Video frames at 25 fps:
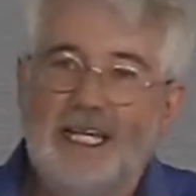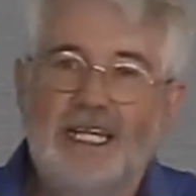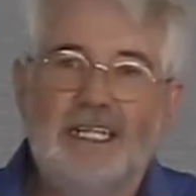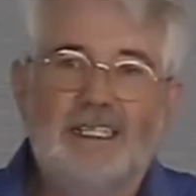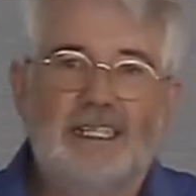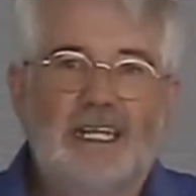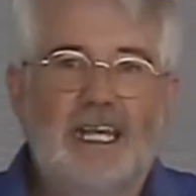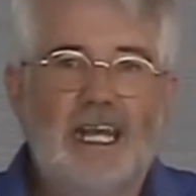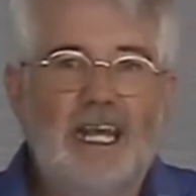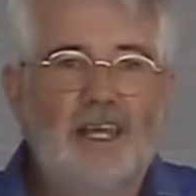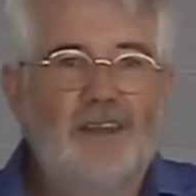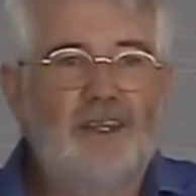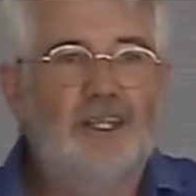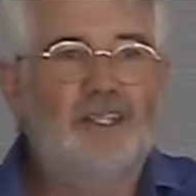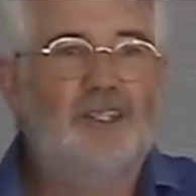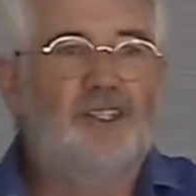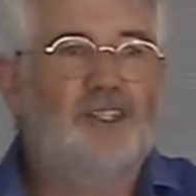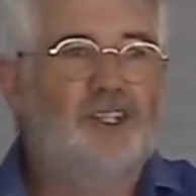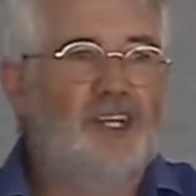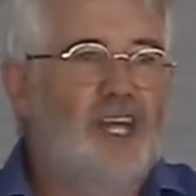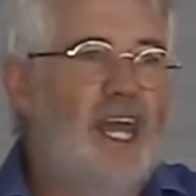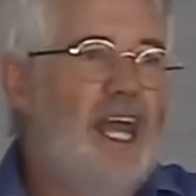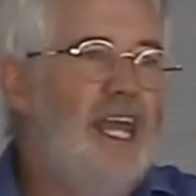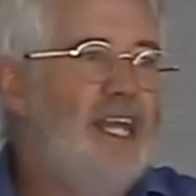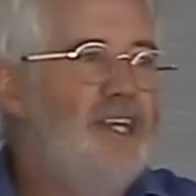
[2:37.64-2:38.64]
is here that
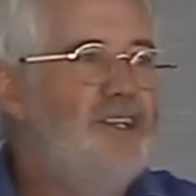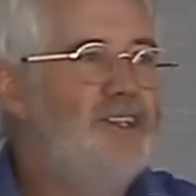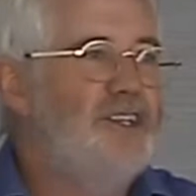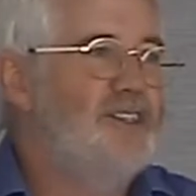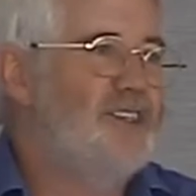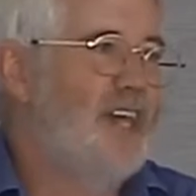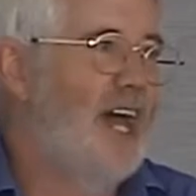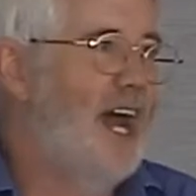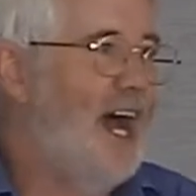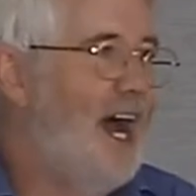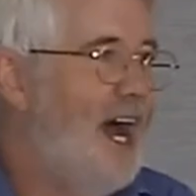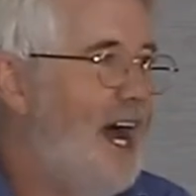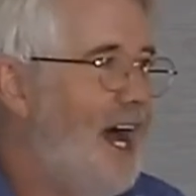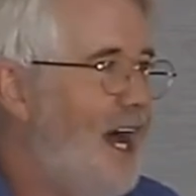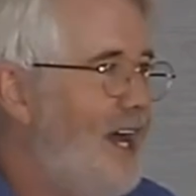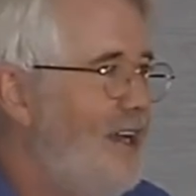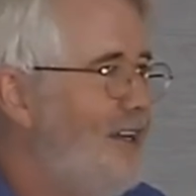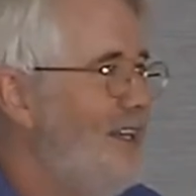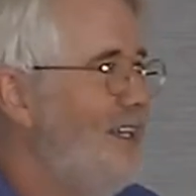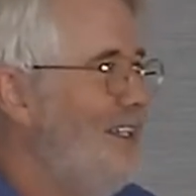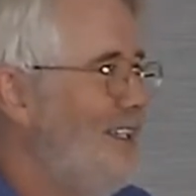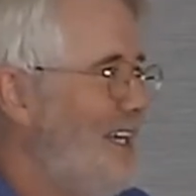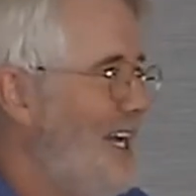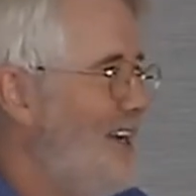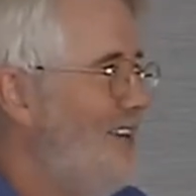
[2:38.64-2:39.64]
change is hard.
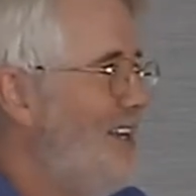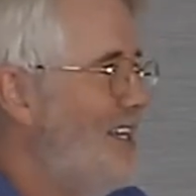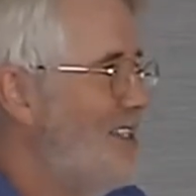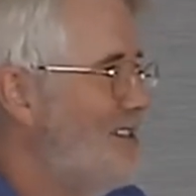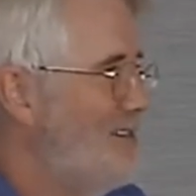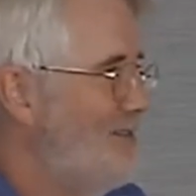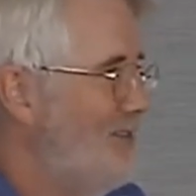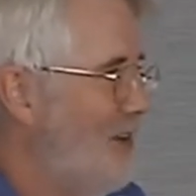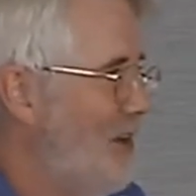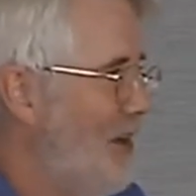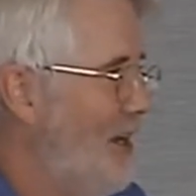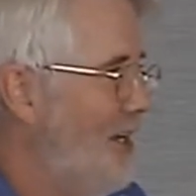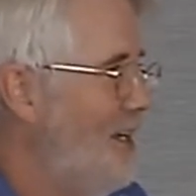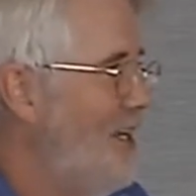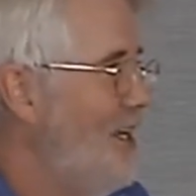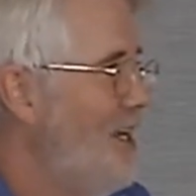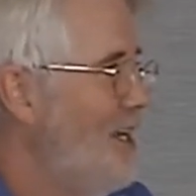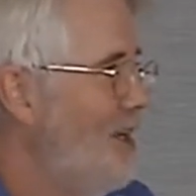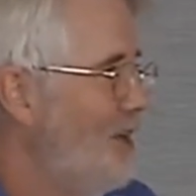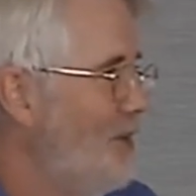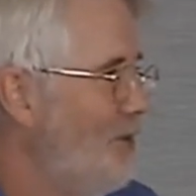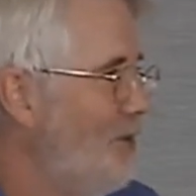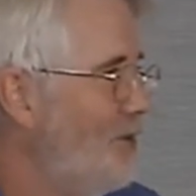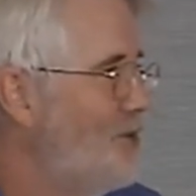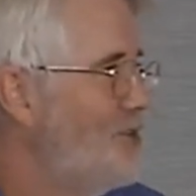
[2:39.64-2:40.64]
Yeah, that's fine.
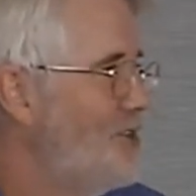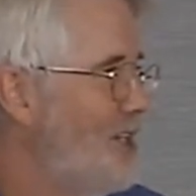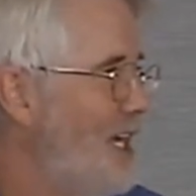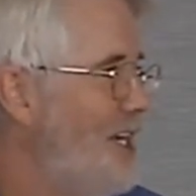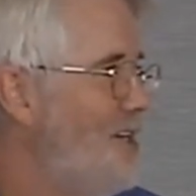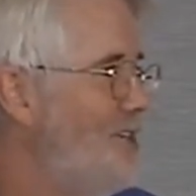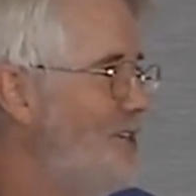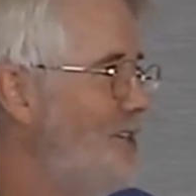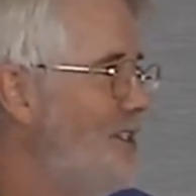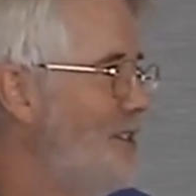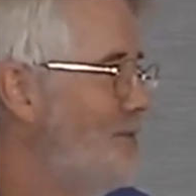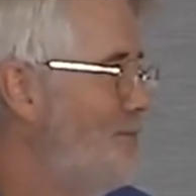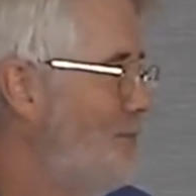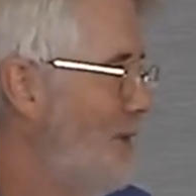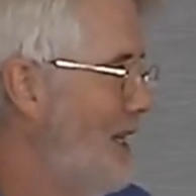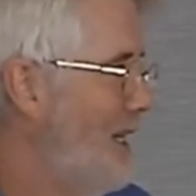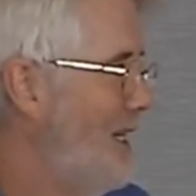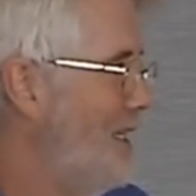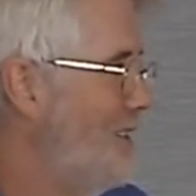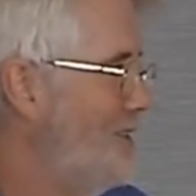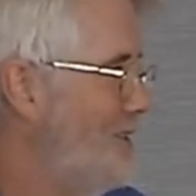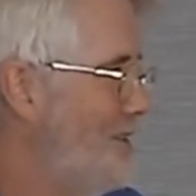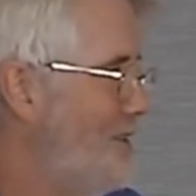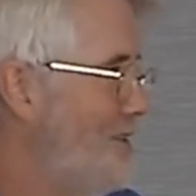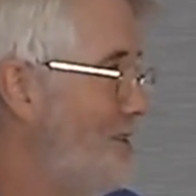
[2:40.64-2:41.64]
Not changing is
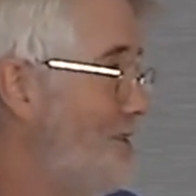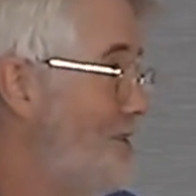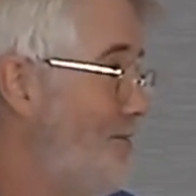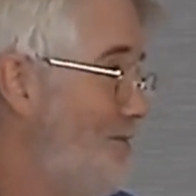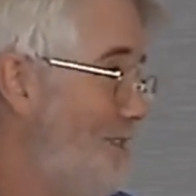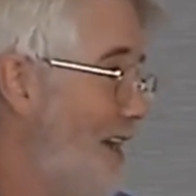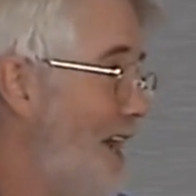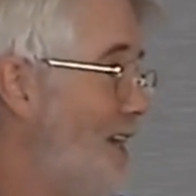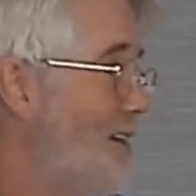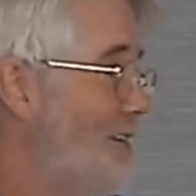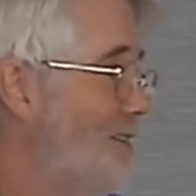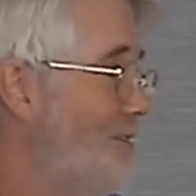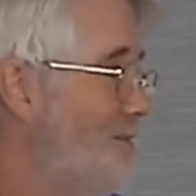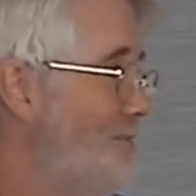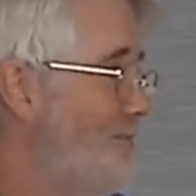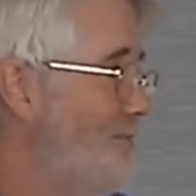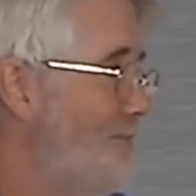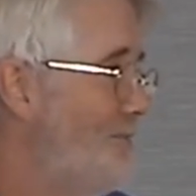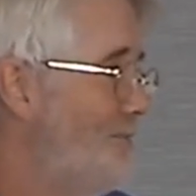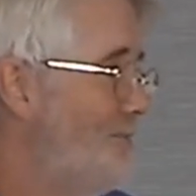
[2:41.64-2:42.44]
bloody fatal.